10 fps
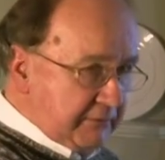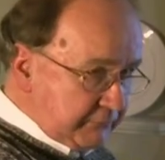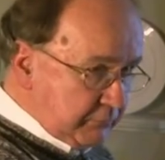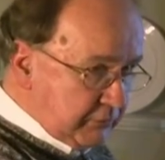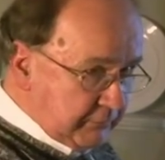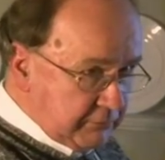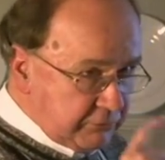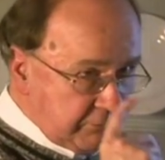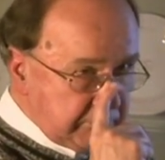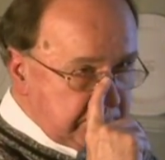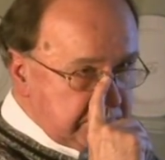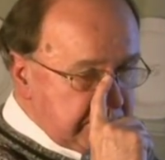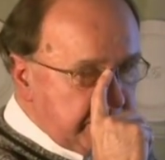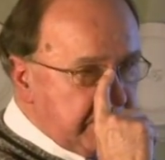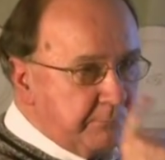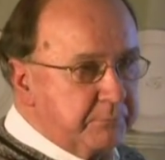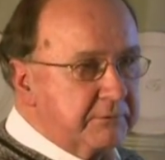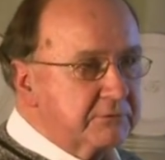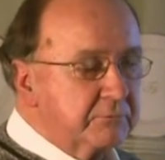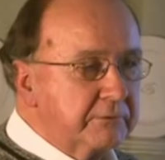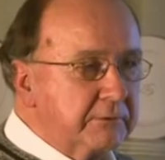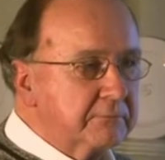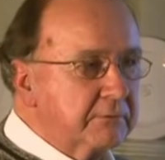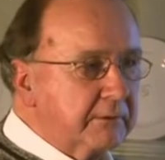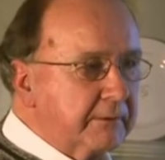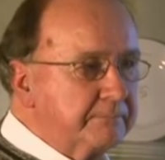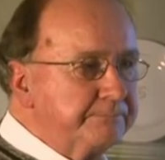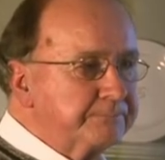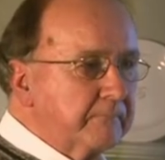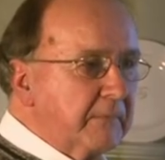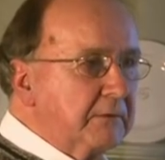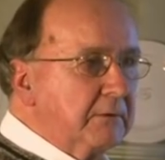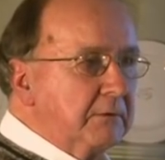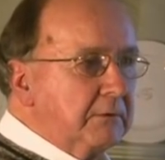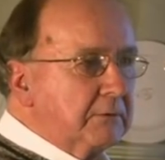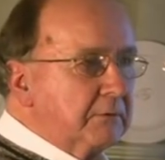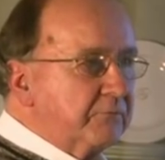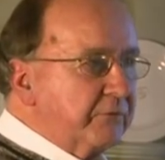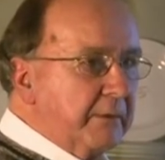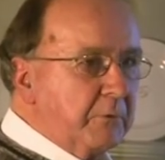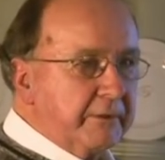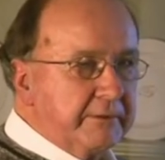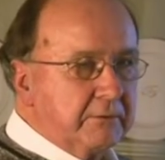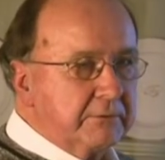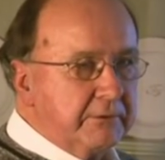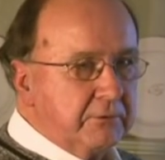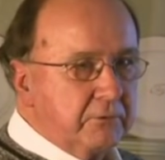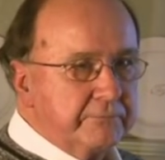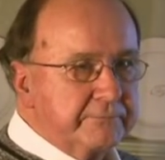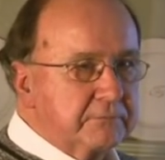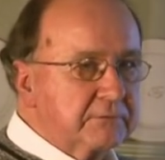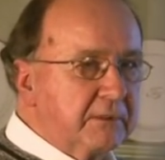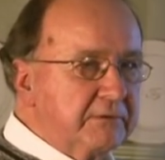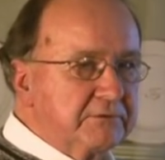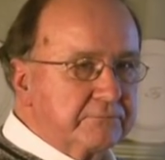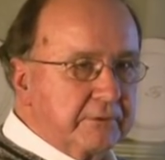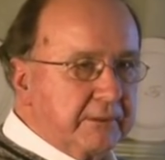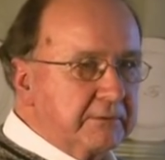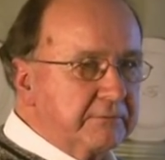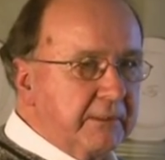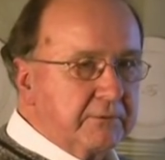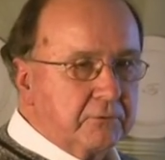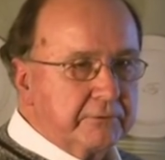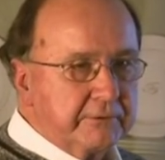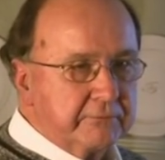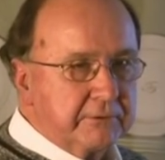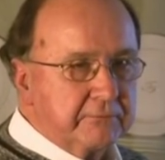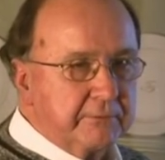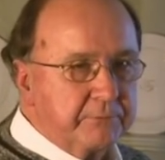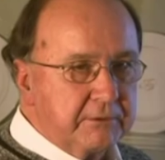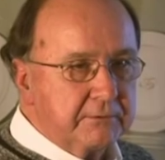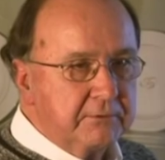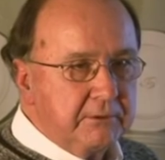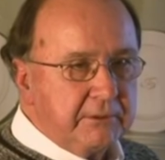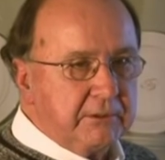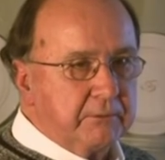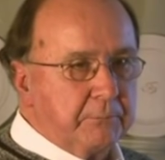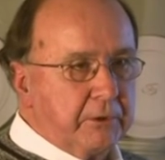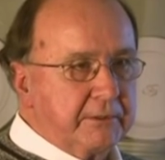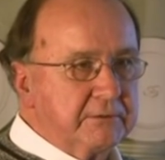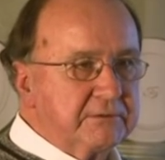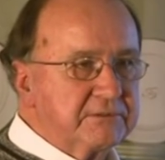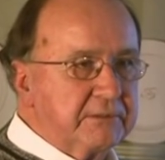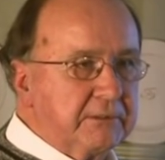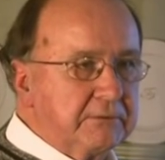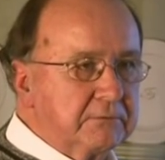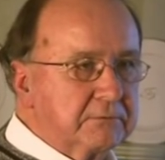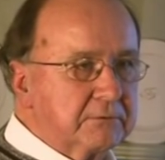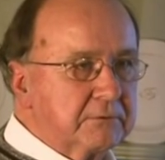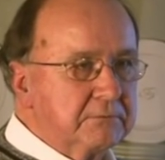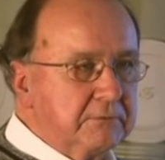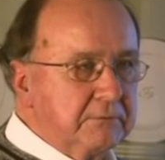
house, which I'm going to show you coming up pretty soon here, um, on Fairmont Hill, he owned tons of land in that whole area up there. He had bought an estate uh,